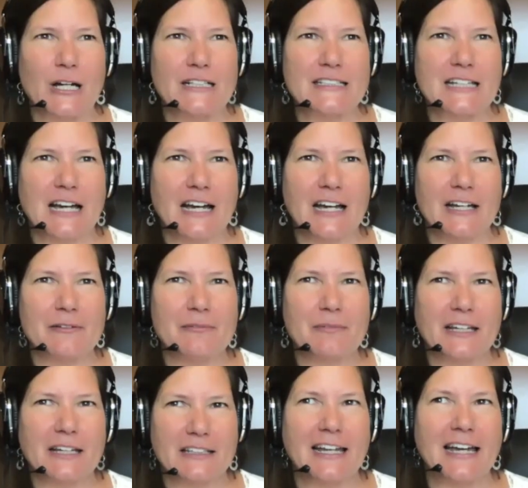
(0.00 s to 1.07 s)
time.
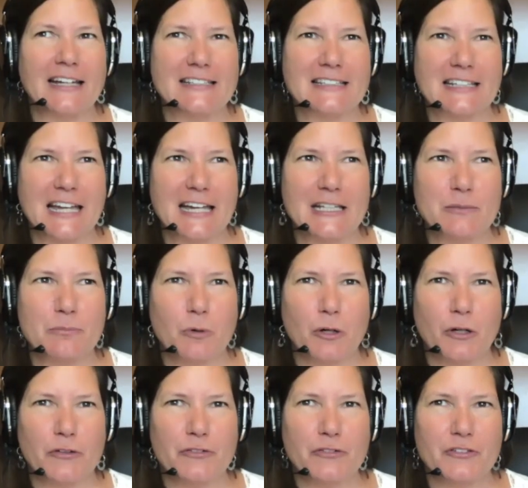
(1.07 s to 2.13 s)
And yes, it has
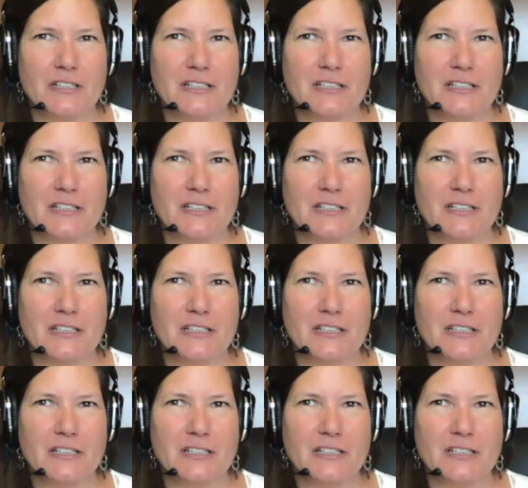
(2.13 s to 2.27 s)
morphed.